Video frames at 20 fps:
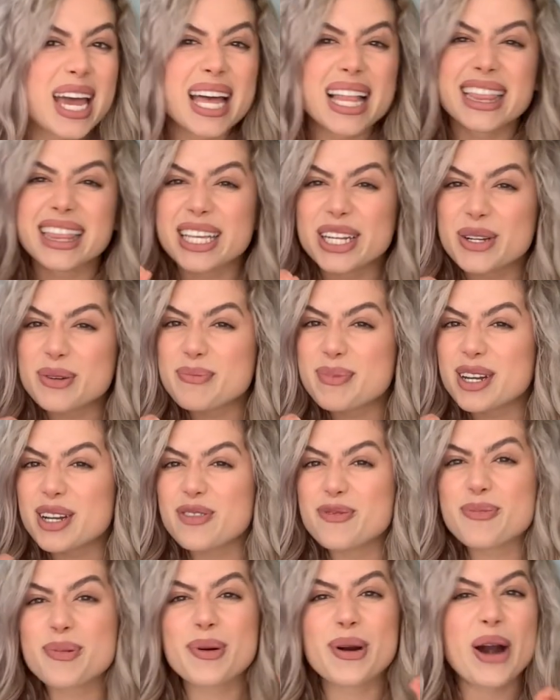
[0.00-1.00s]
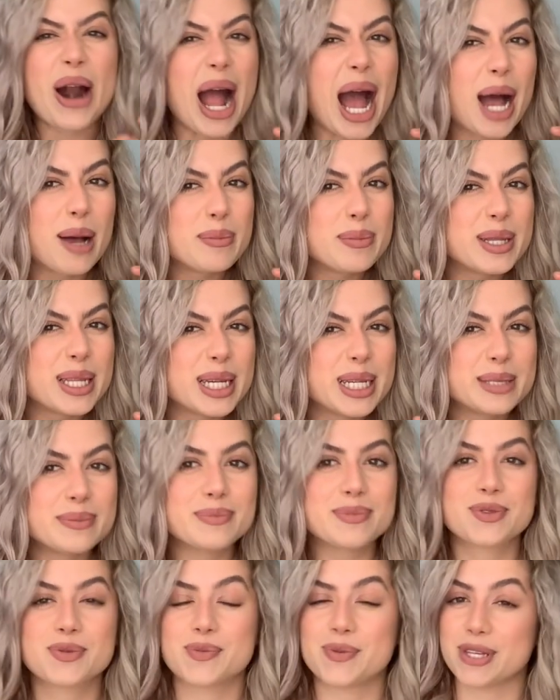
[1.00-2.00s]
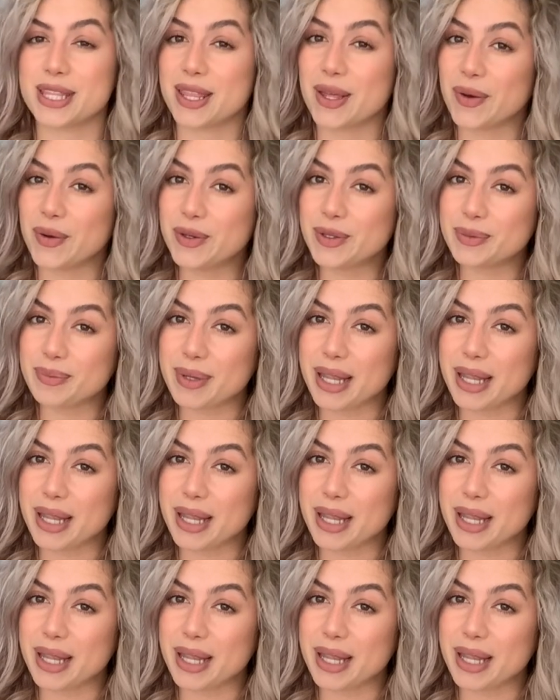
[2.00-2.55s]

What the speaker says: Little bit of problems with the old